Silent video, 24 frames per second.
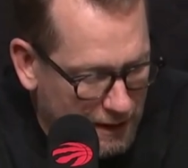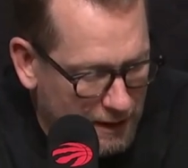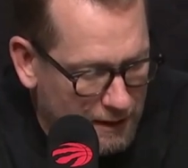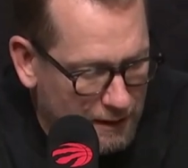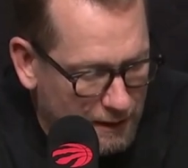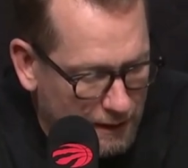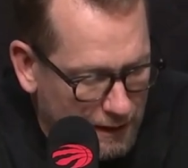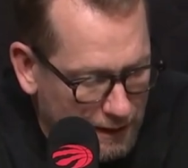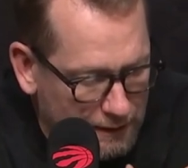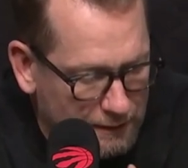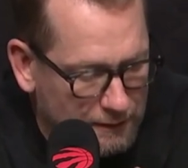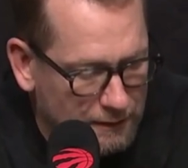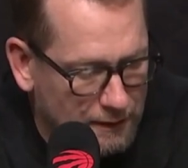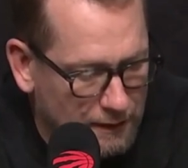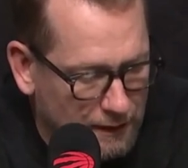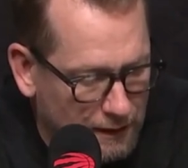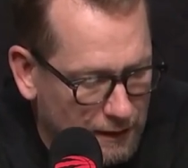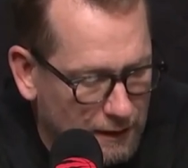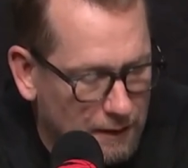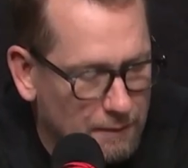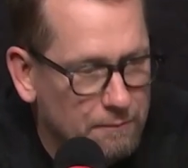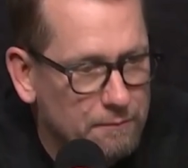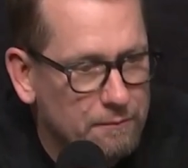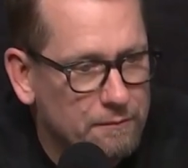I'd like to
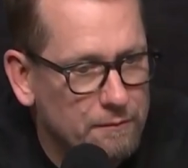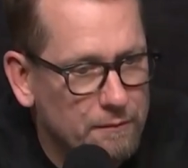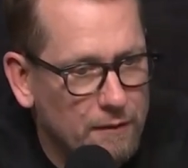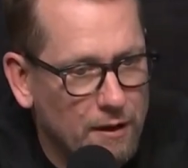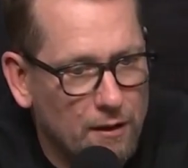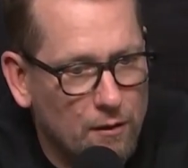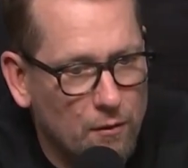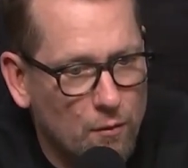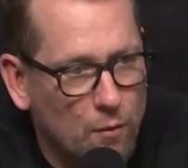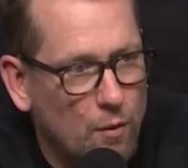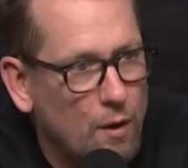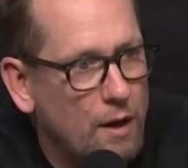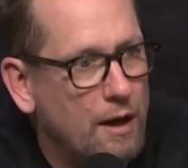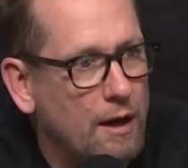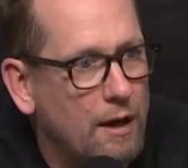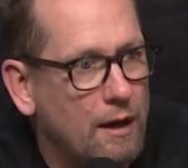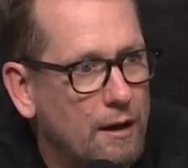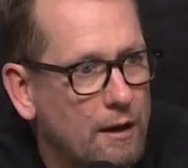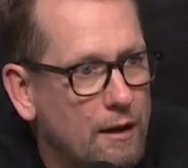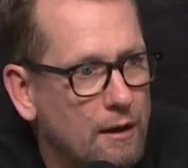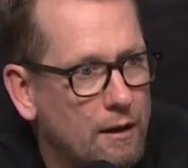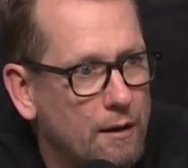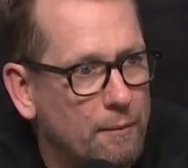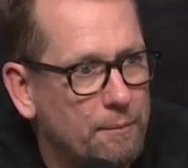get him like way